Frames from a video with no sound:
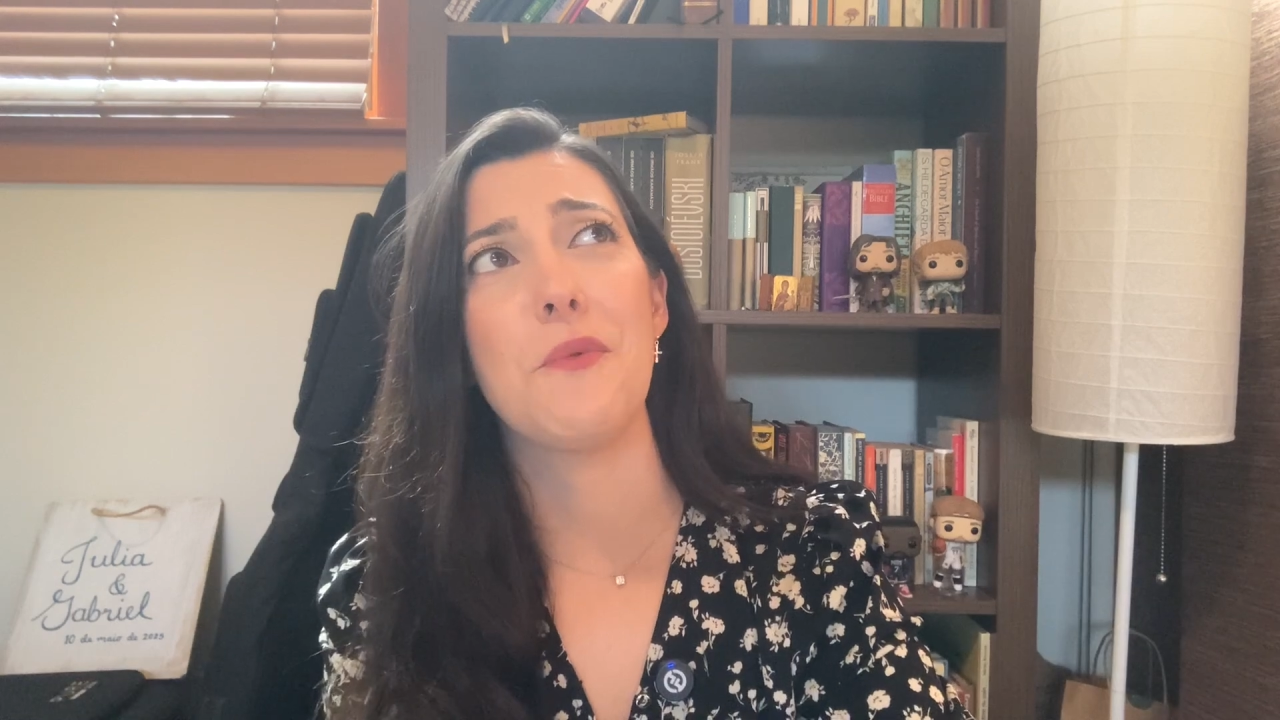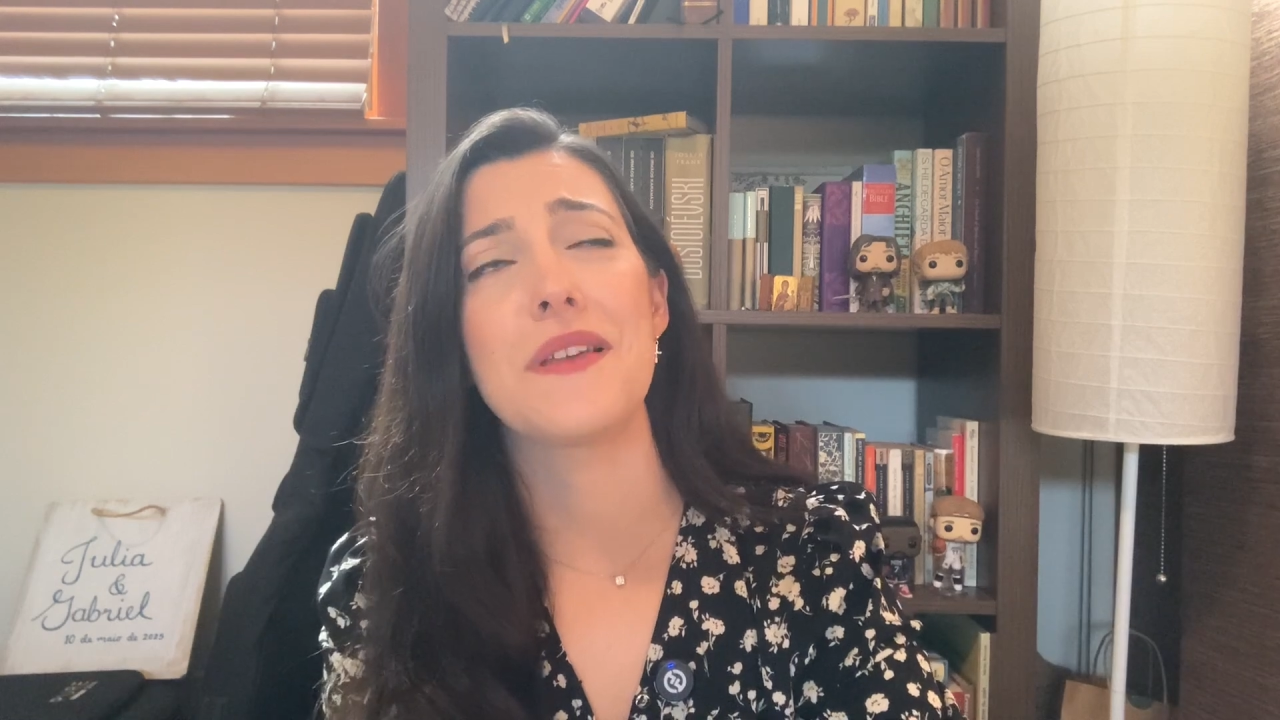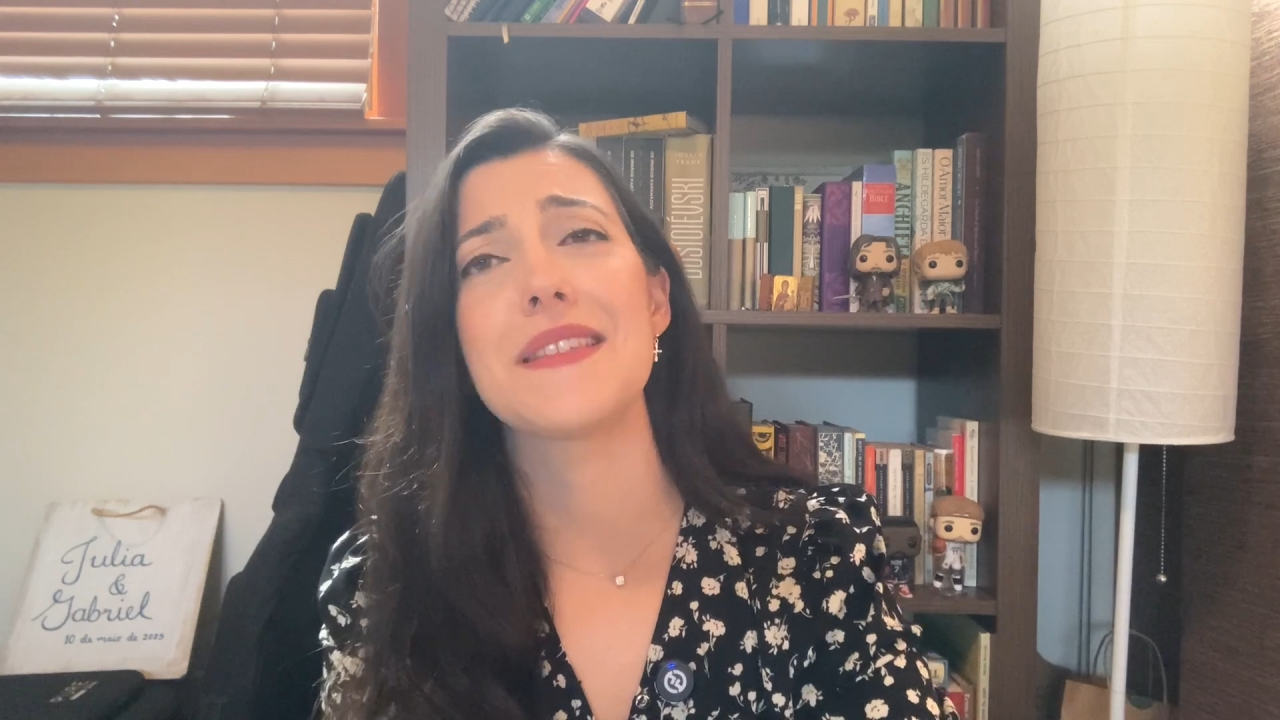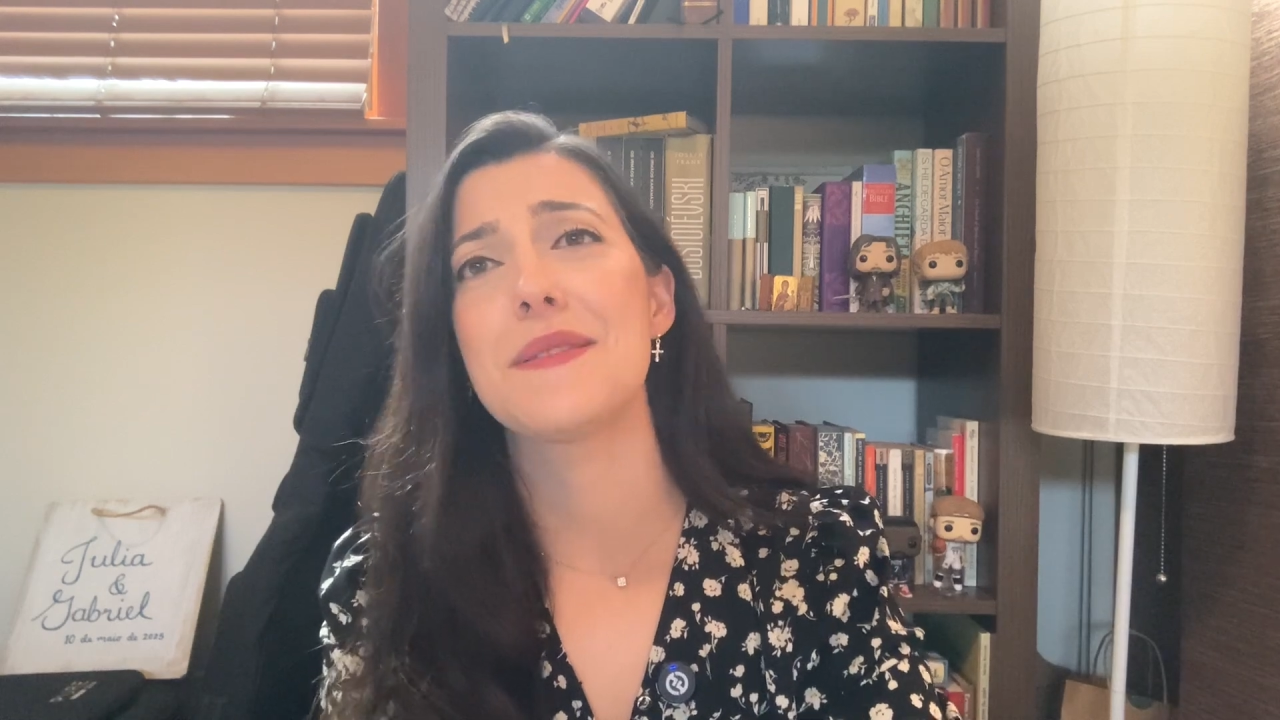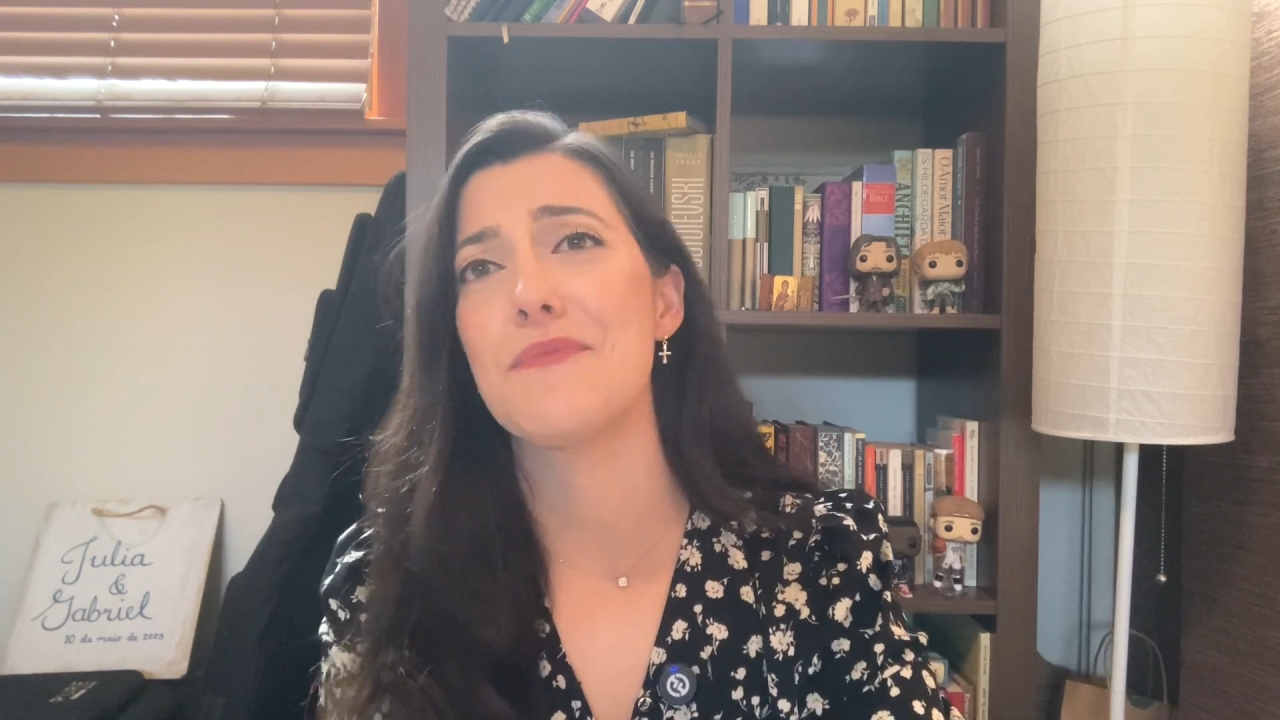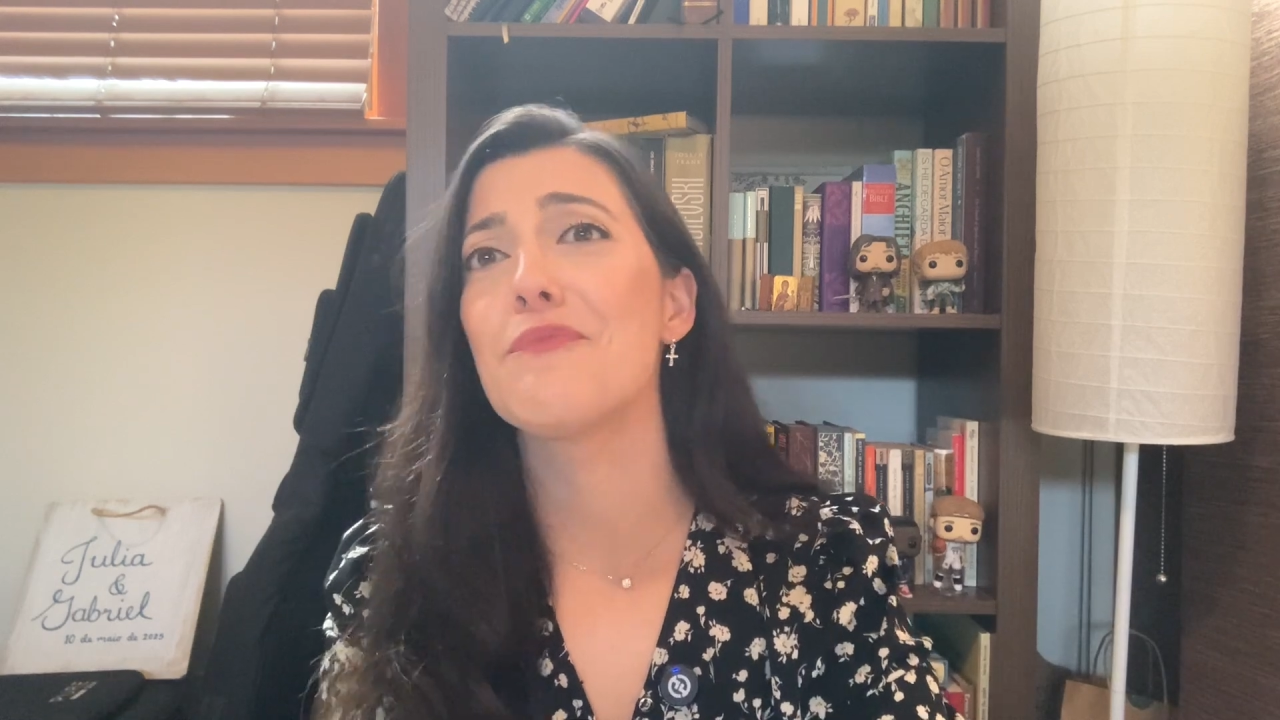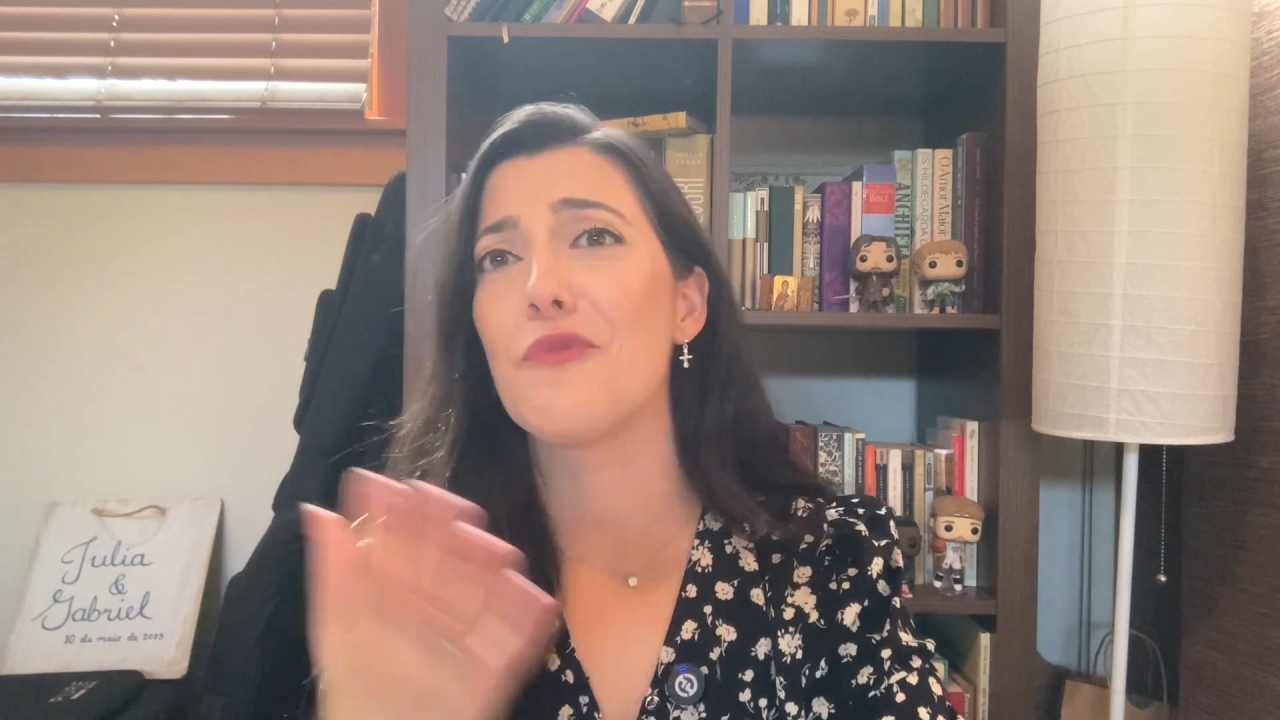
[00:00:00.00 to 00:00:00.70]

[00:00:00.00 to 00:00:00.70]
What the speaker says: was